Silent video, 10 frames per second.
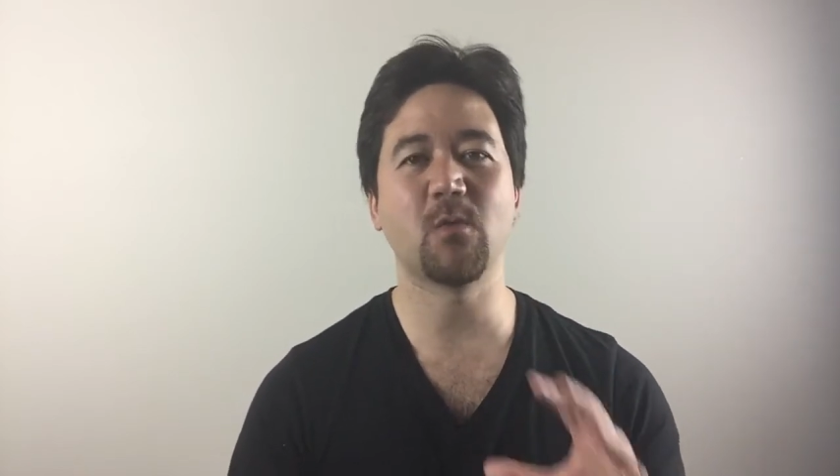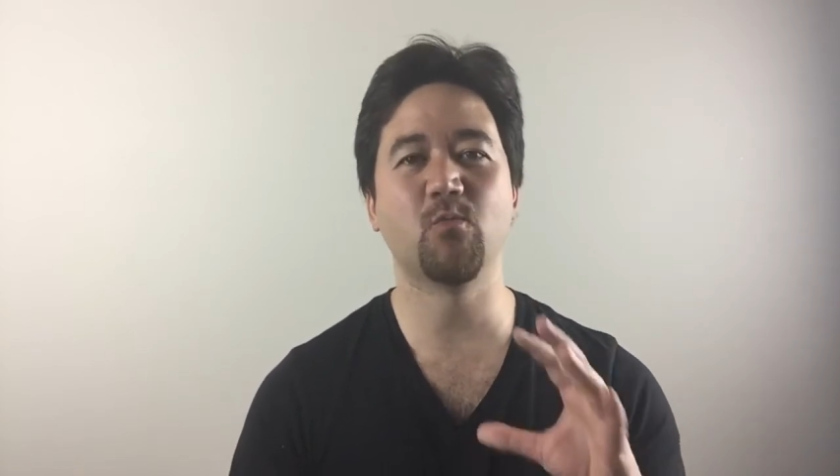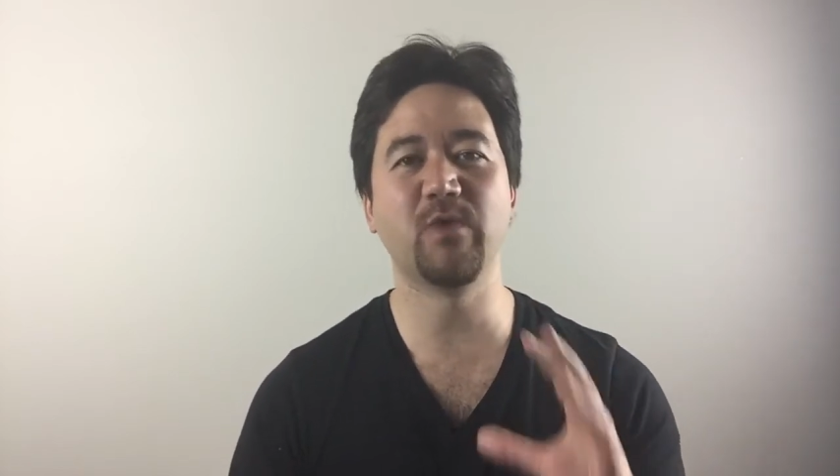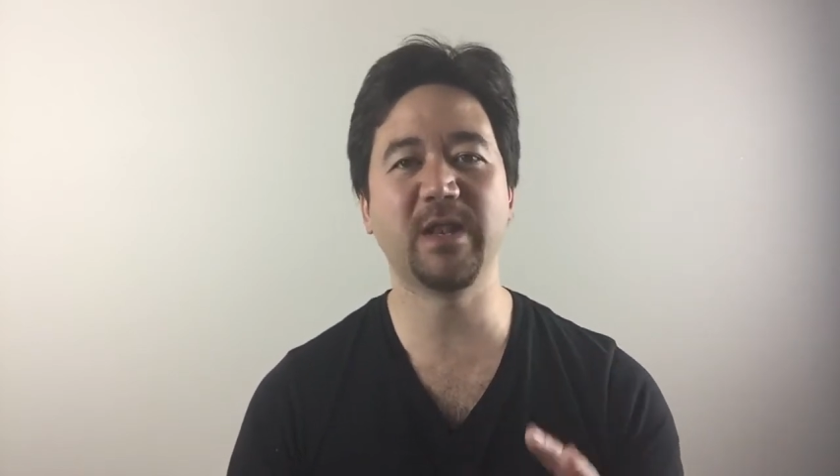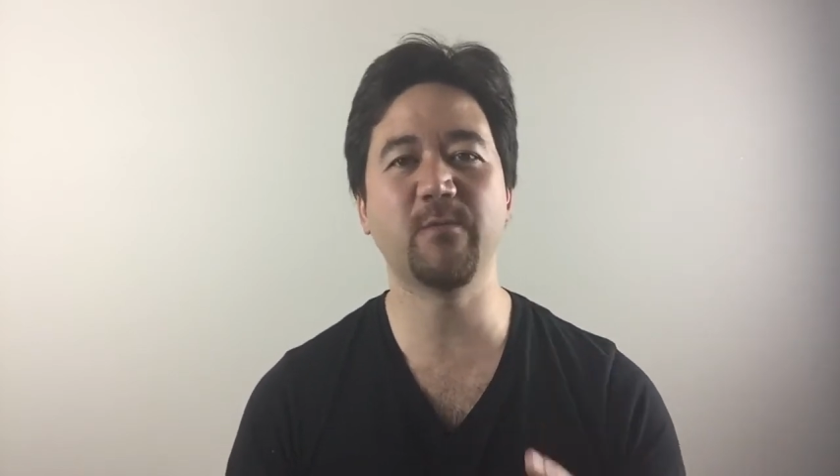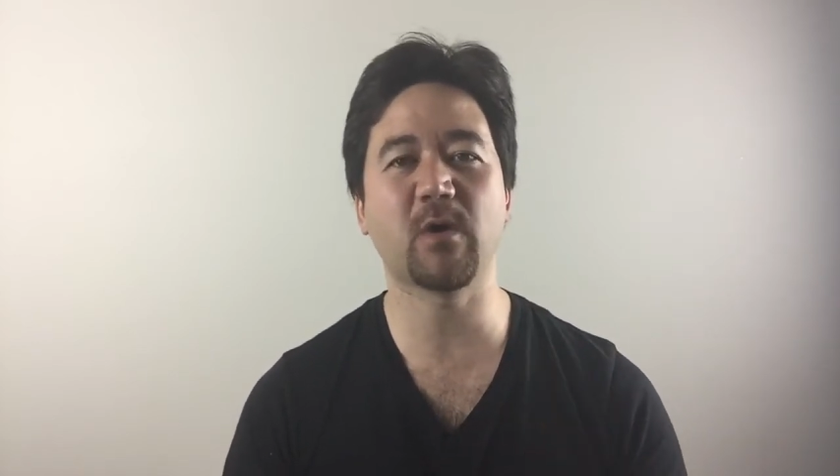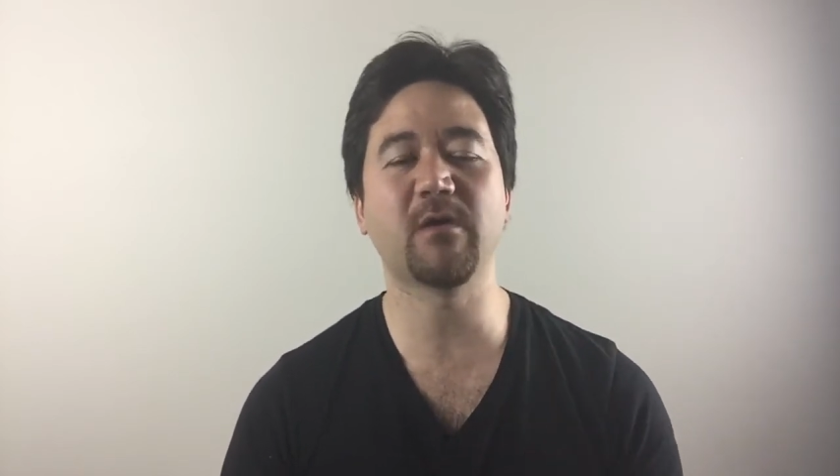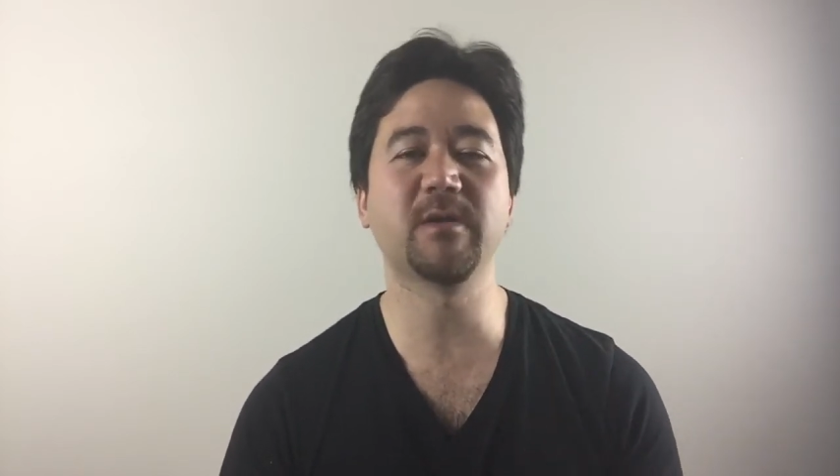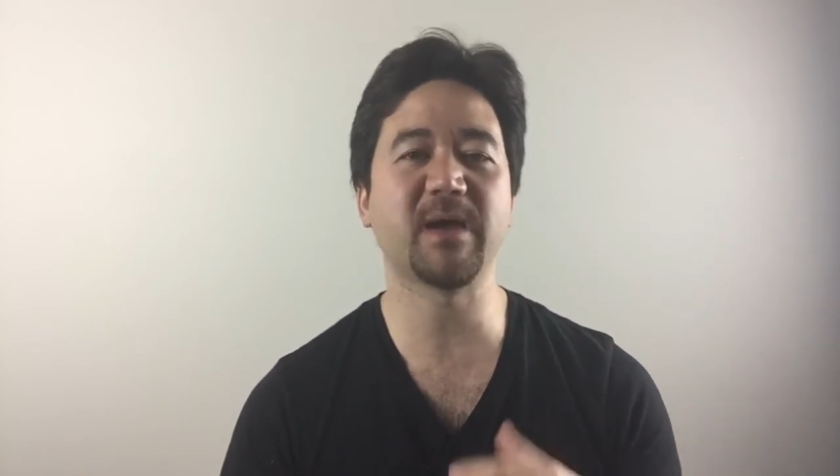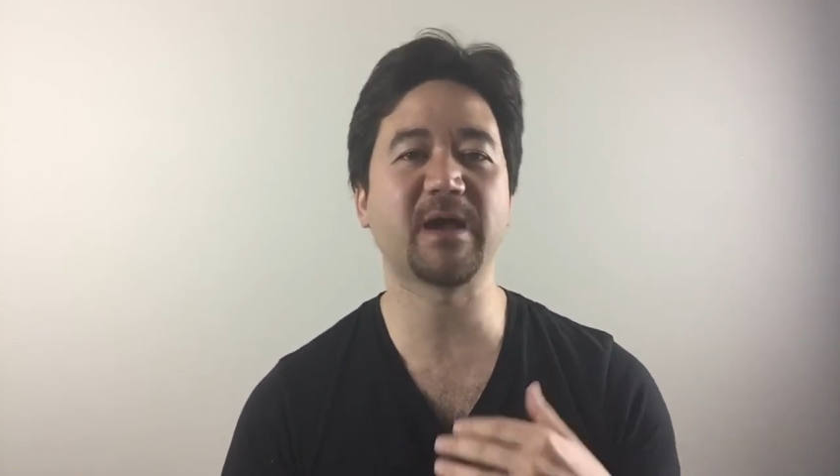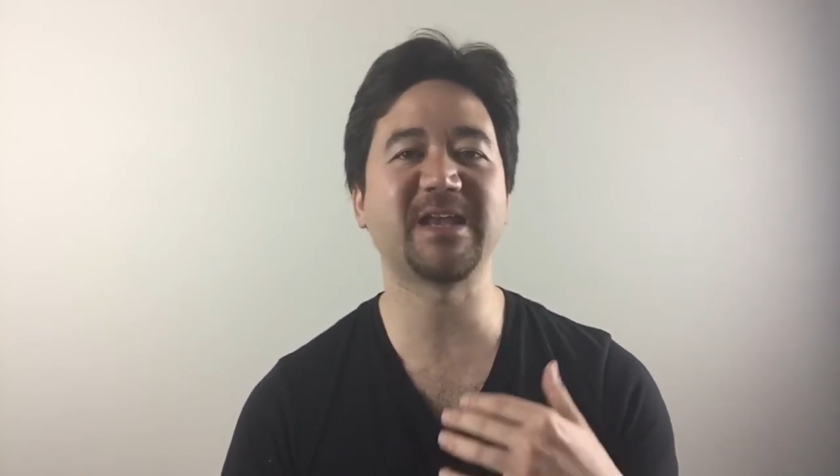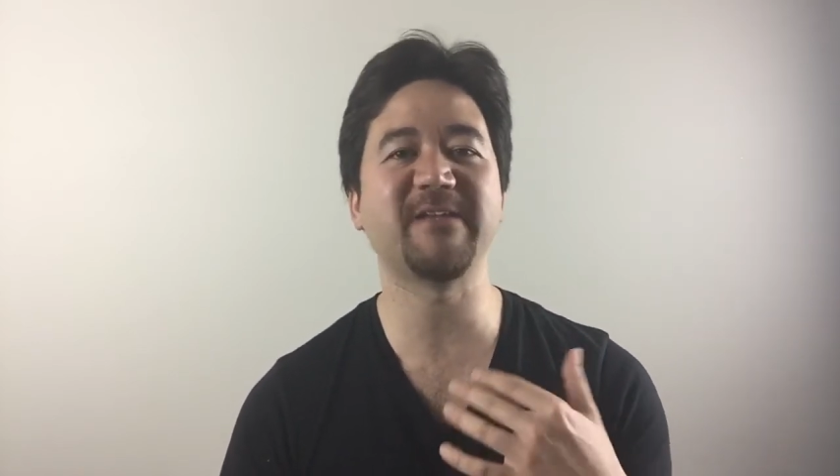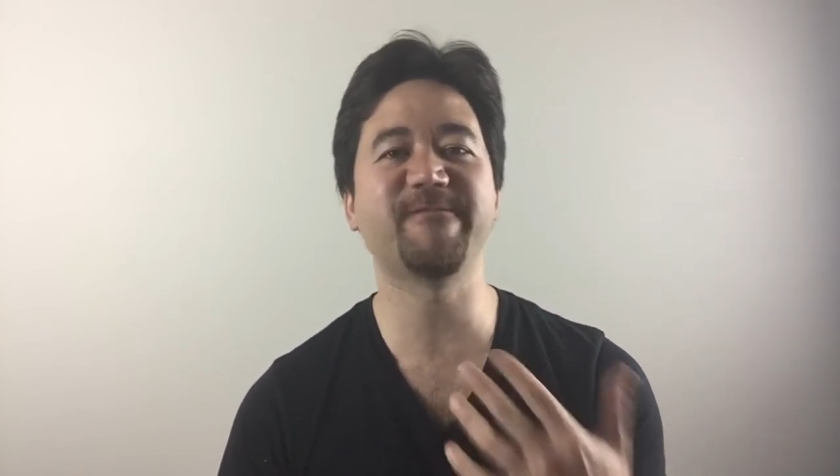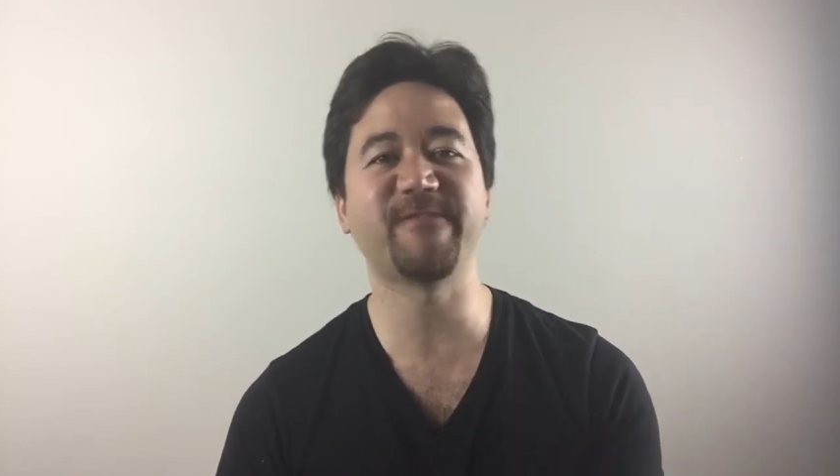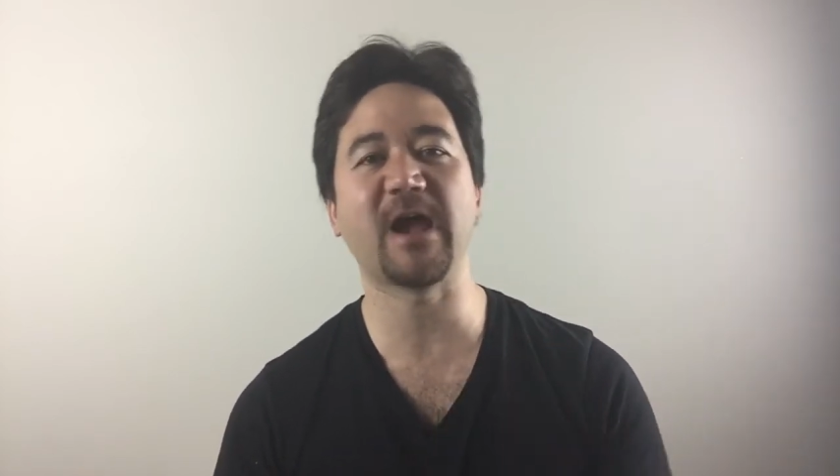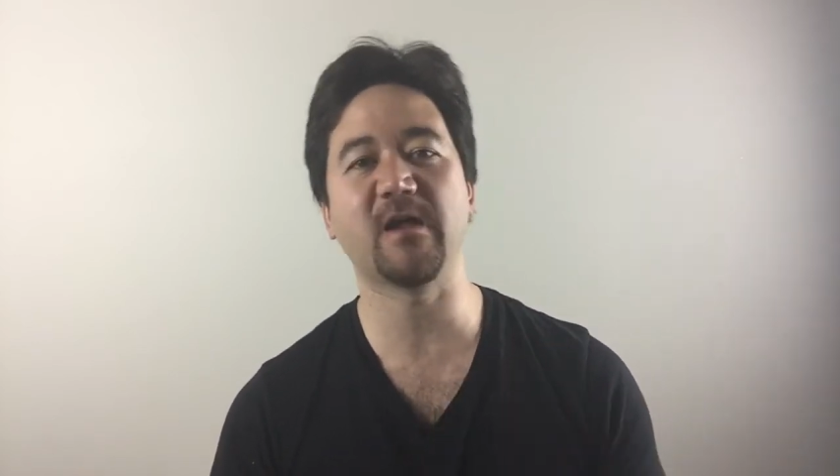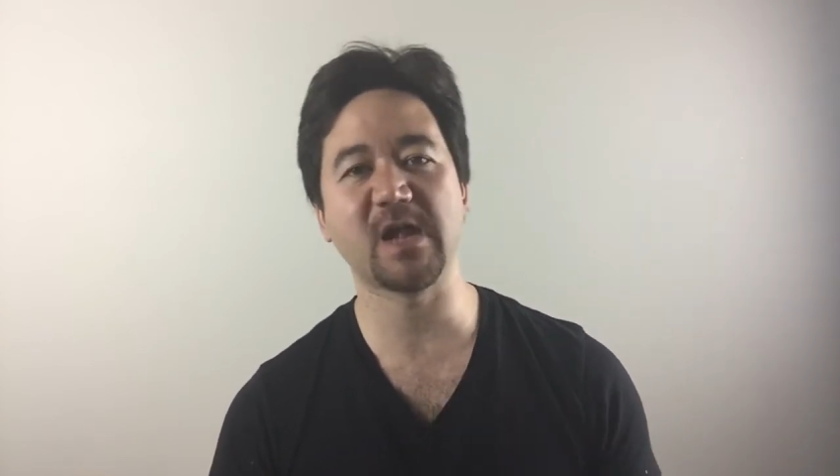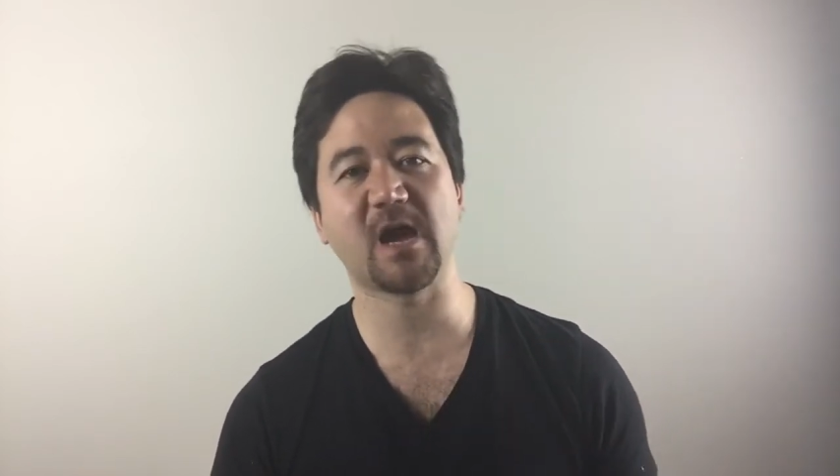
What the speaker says: really worried about getting found